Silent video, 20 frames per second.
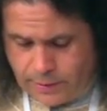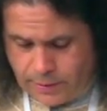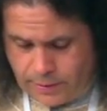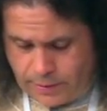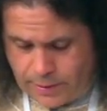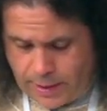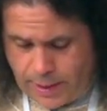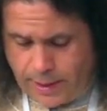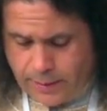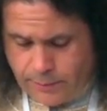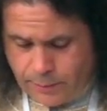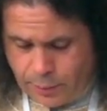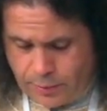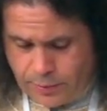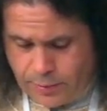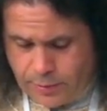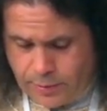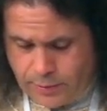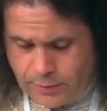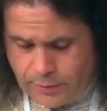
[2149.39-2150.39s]
That
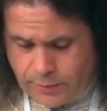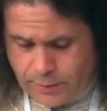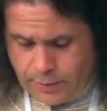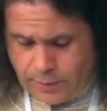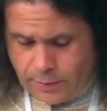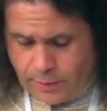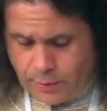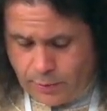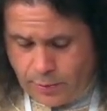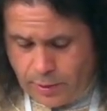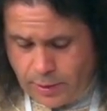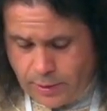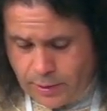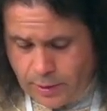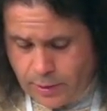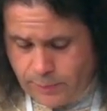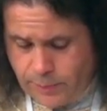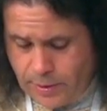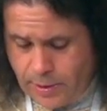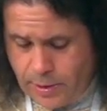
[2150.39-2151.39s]
person
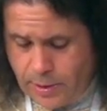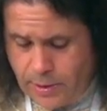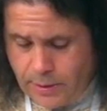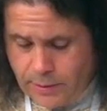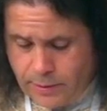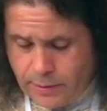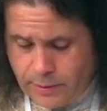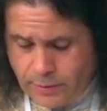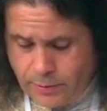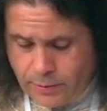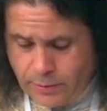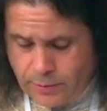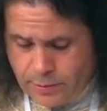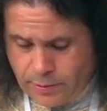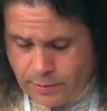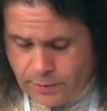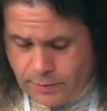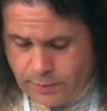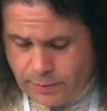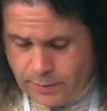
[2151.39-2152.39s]
crosses beyond
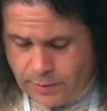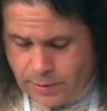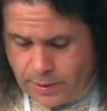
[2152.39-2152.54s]
illusion,